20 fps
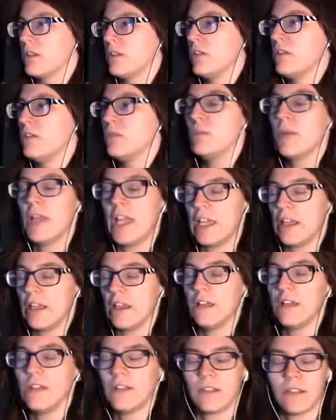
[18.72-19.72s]
new
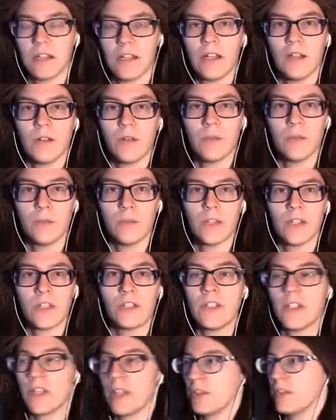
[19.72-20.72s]
mail now, but in the
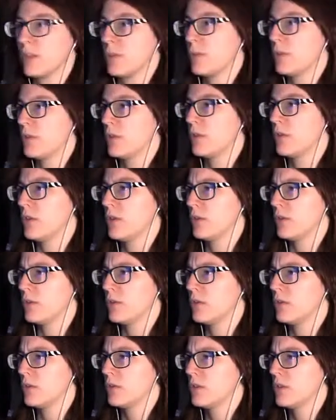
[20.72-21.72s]
next episode.
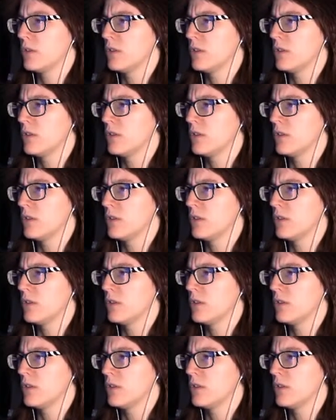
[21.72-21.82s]
Also,